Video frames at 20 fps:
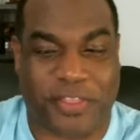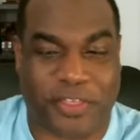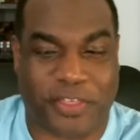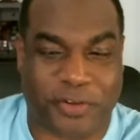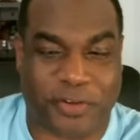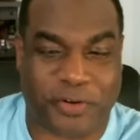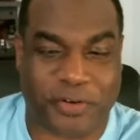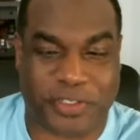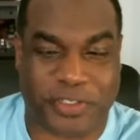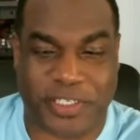the
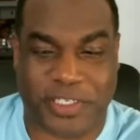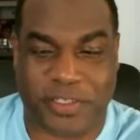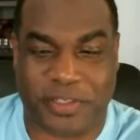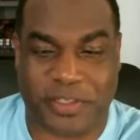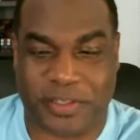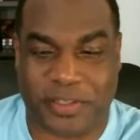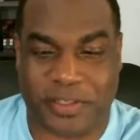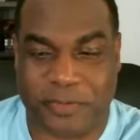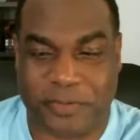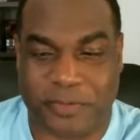
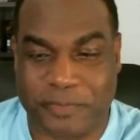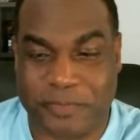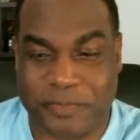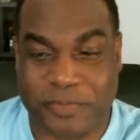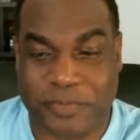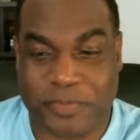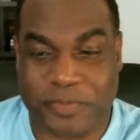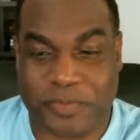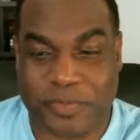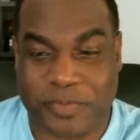13th,
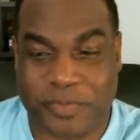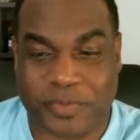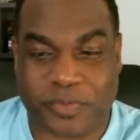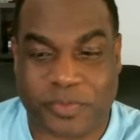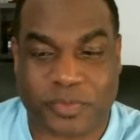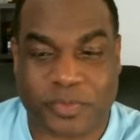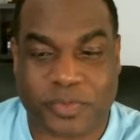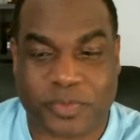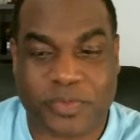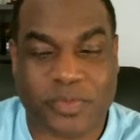
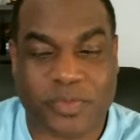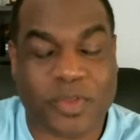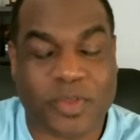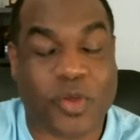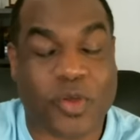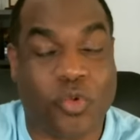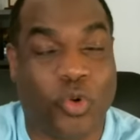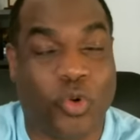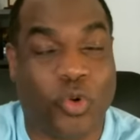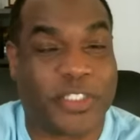
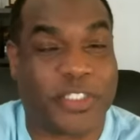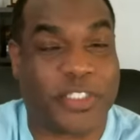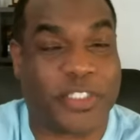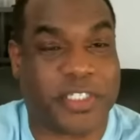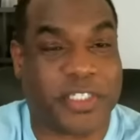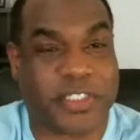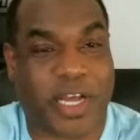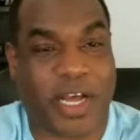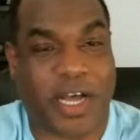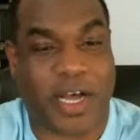which
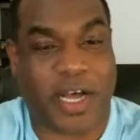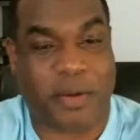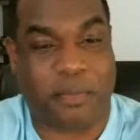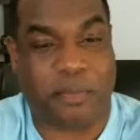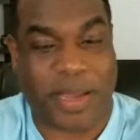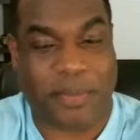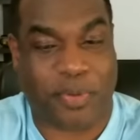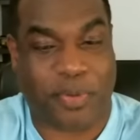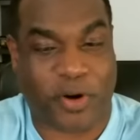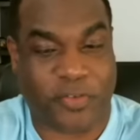is
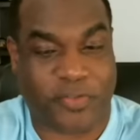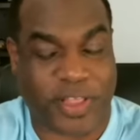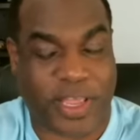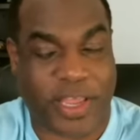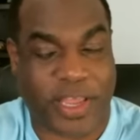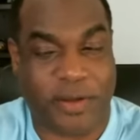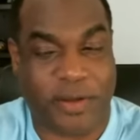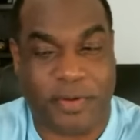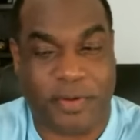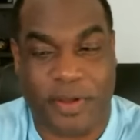my
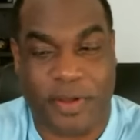birthday,